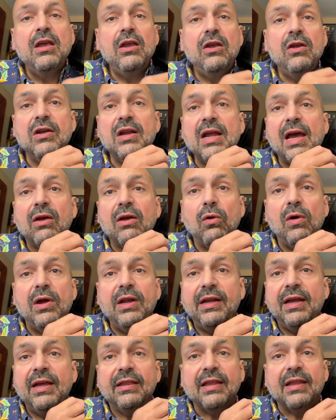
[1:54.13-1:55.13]
You're not going
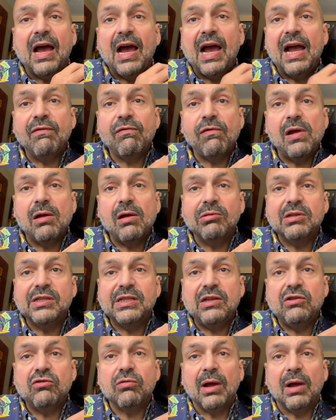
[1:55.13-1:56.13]
to get the high
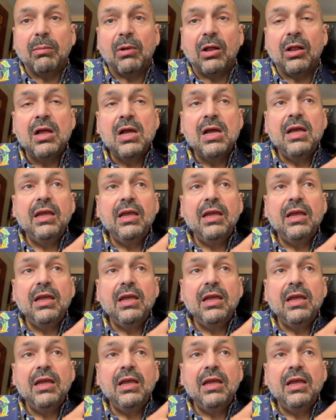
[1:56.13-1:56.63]
frequency treble.